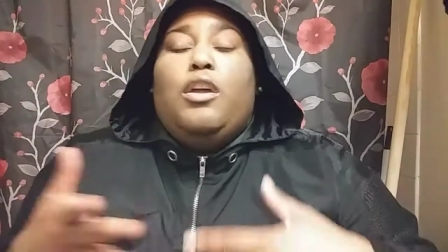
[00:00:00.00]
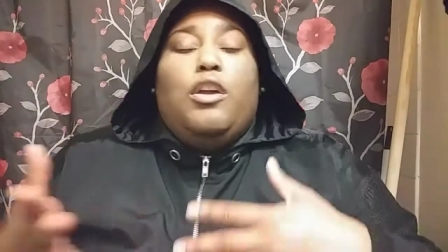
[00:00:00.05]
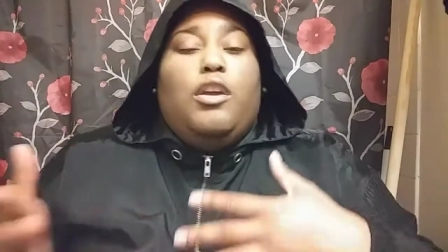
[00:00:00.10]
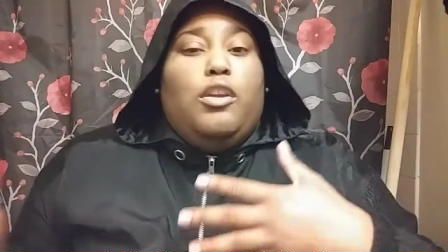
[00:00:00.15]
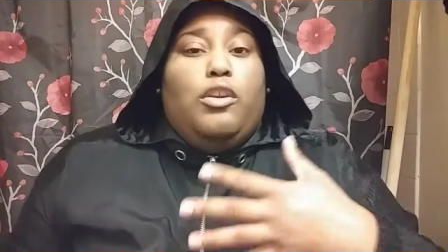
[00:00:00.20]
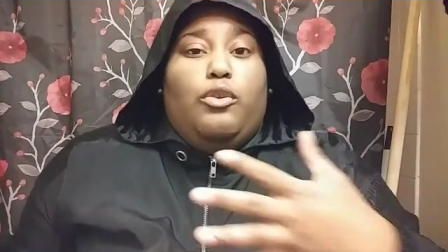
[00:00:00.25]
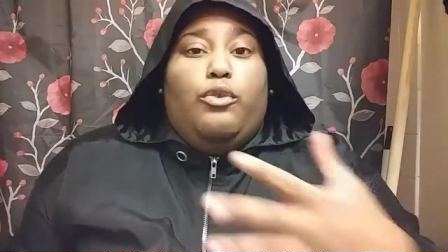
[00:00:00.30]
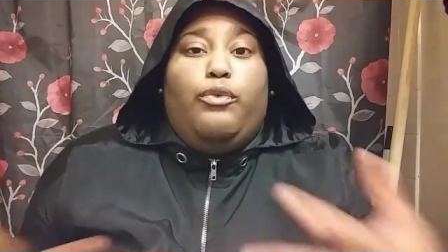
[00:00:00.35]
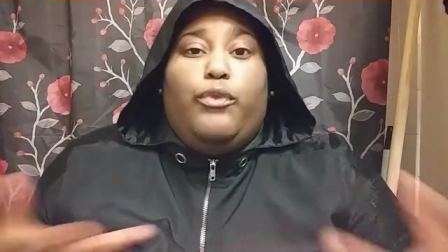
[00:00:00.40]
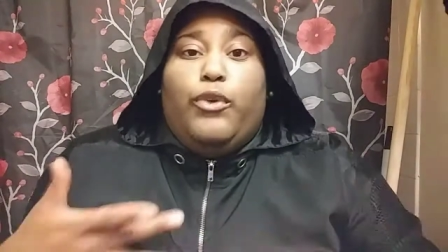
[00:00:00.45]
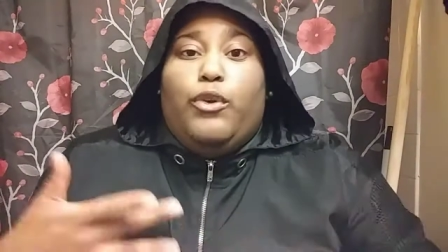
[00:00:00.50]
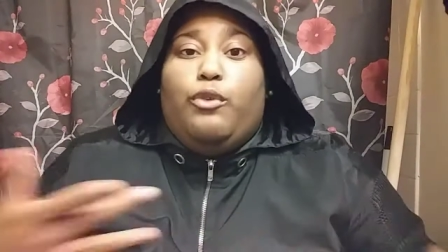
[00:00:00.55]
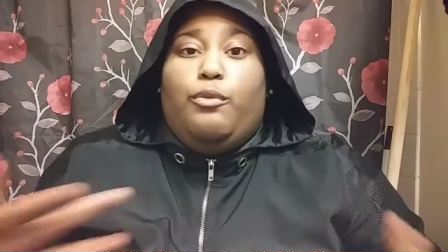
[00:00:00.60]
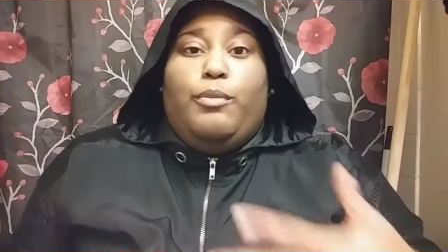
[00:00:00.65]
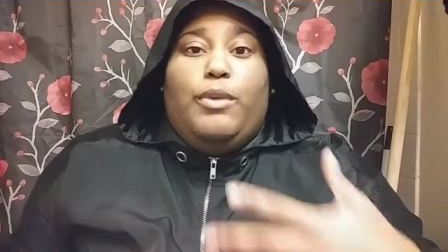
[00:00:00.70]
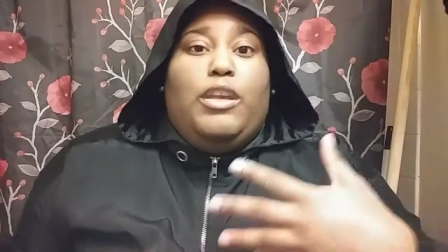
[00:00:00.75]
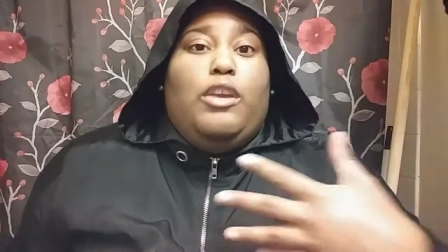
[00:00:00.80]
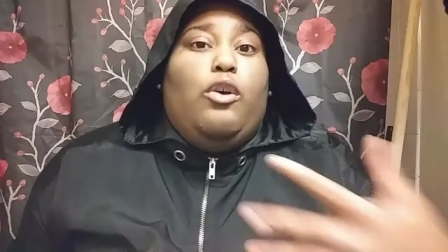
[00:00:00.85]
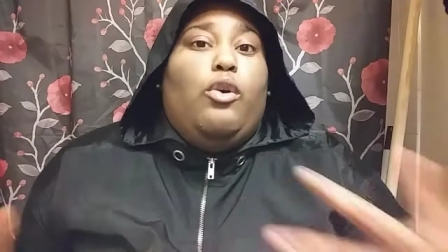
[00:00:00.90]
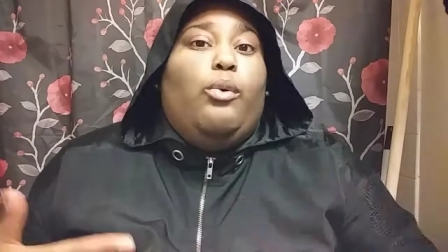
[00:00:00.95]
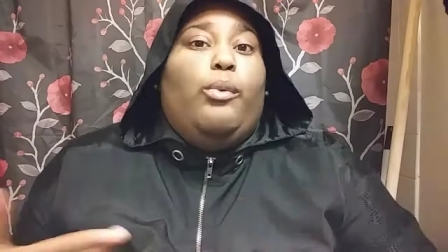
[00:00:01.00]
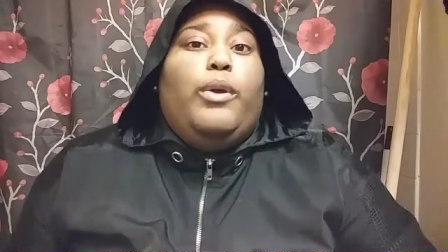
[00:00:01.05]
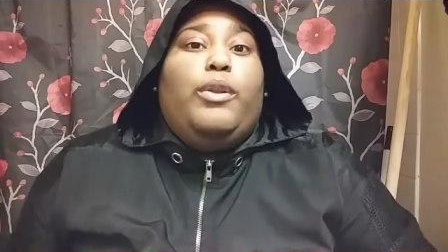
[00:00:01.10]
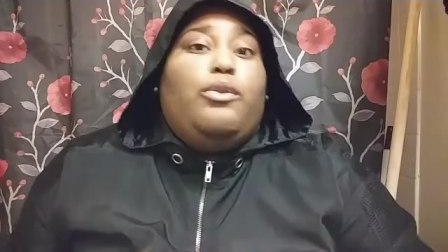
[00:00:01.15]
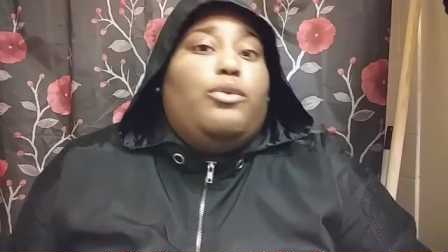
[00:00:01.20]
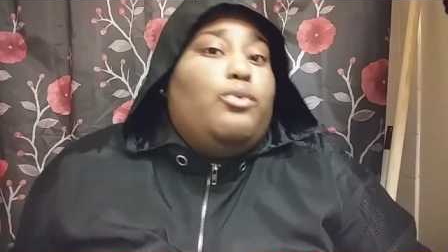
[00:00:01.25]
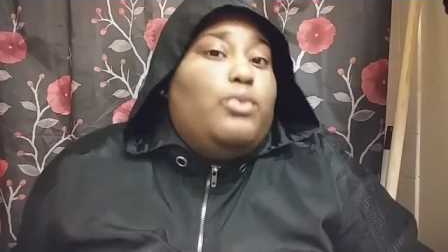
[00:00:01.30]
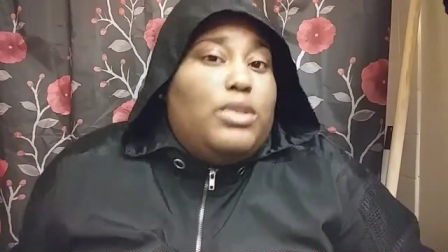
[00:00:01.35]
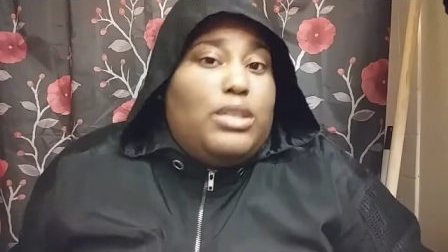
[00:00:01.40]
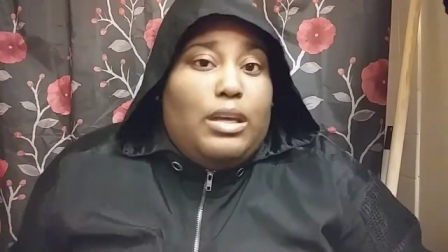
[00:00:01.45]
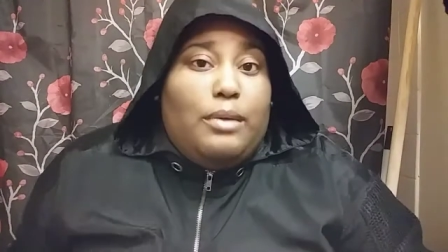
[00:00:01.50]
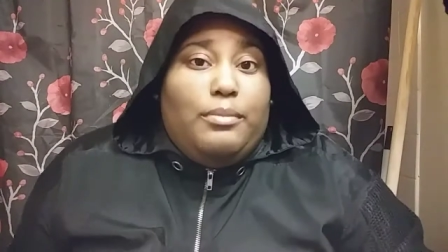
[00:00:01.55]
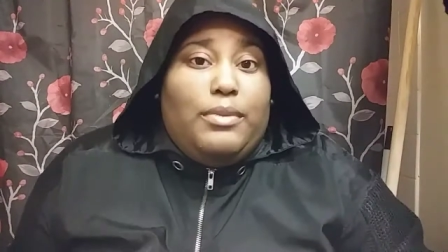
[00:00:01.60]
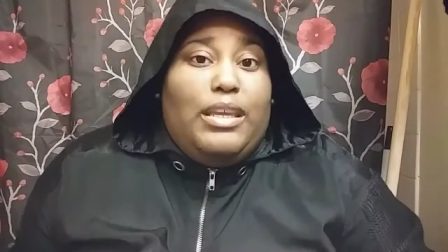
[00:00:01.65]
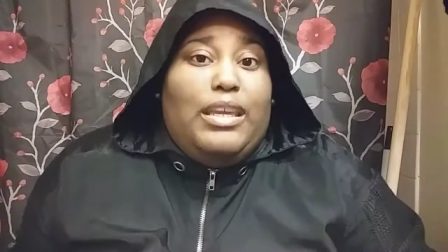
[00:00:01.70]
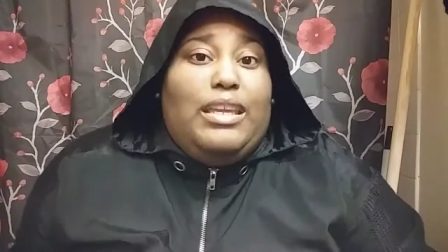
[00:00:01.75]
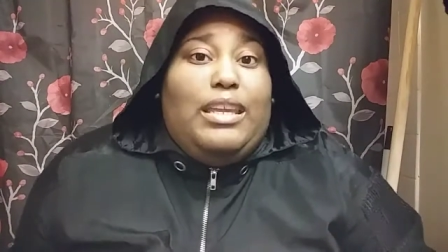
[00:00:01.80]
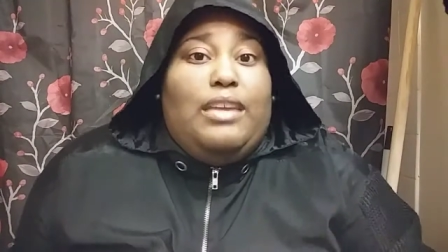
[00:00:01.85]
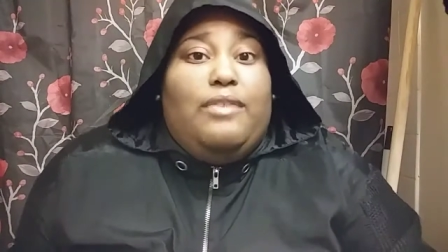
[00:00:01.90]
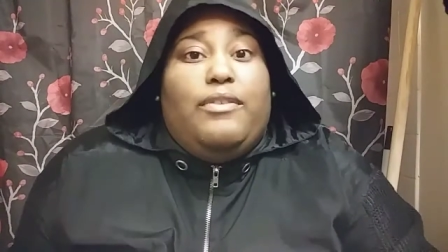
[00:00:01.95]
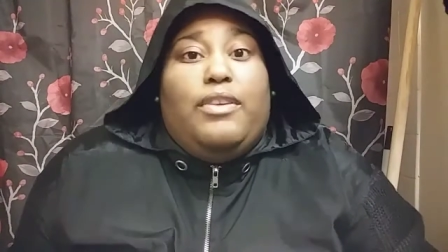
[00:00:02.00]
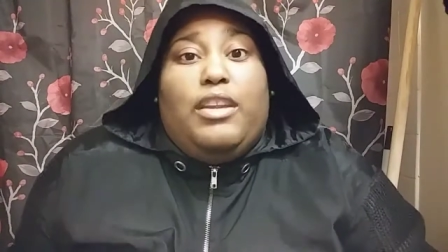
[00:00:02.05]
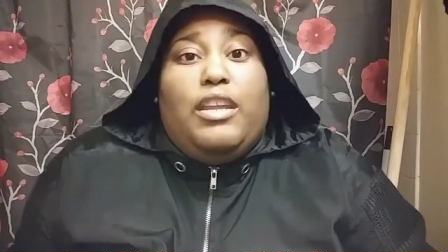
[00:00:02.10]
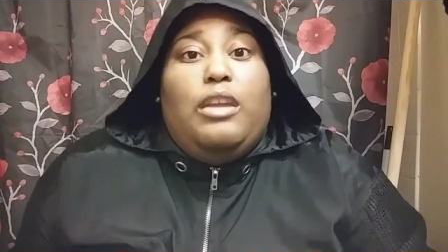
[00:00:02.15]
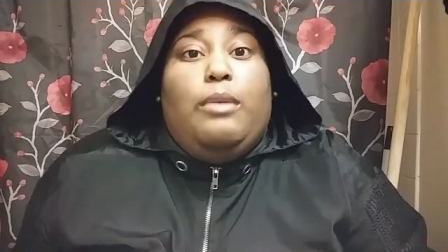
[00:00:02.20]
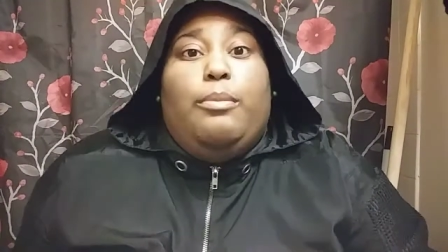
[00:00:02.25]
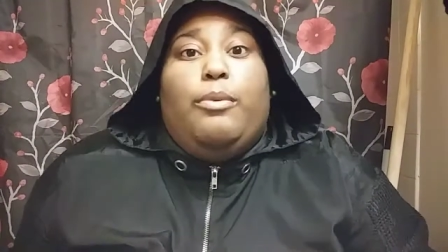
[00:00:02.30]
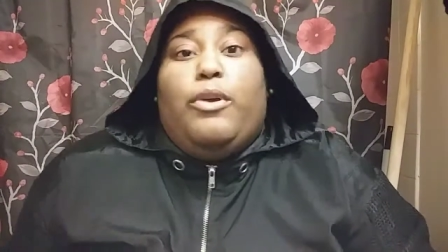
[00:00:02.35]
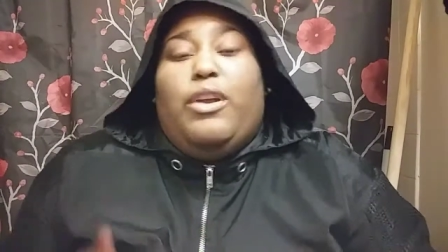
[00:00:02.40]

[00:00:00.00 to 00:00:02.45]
you feel me, going through something even deeper.